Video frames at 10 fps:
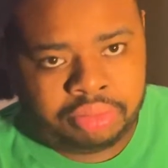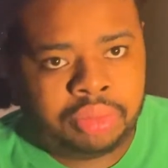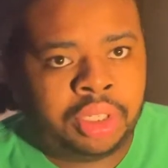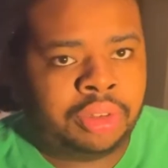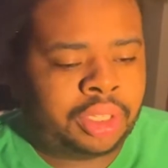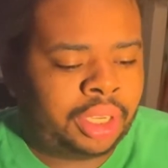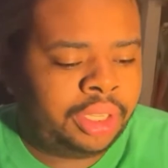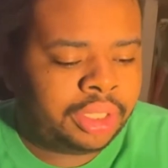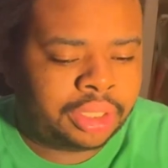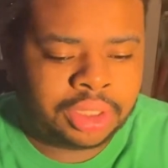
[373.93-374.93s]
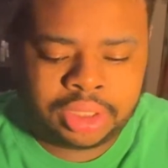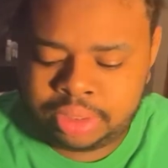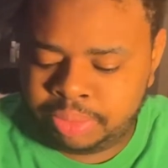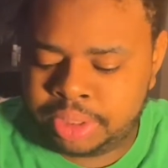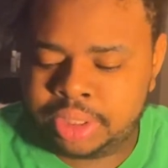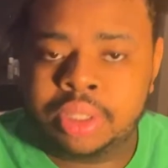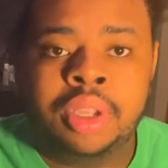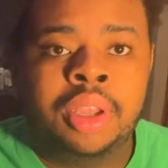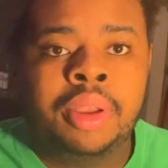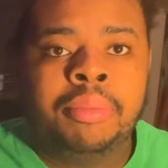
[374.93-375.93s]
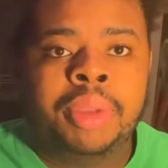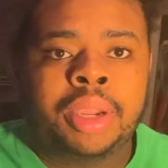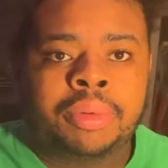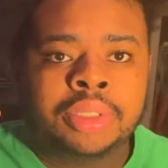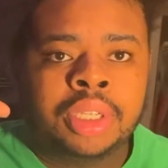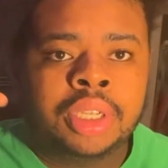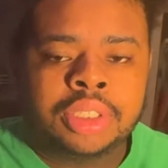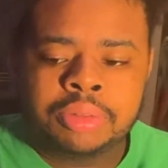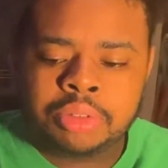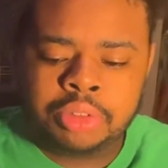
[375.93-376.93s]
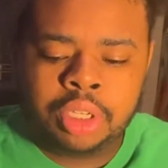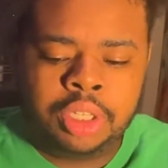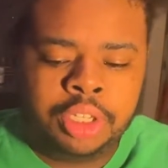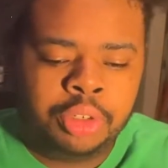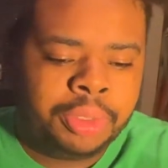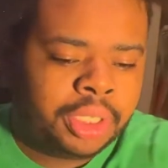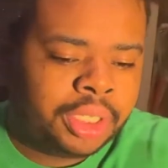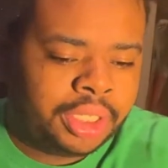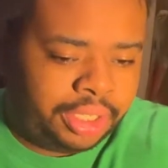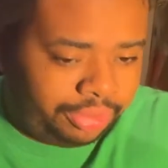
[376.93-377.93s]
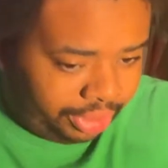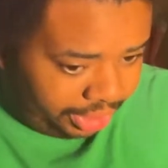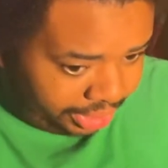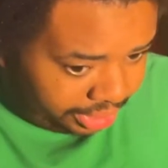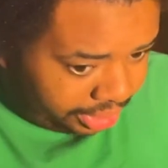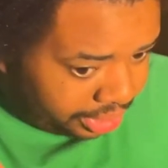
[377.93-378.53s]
Okay, that's backwards. So I'm just going to do a little bit of leave-in.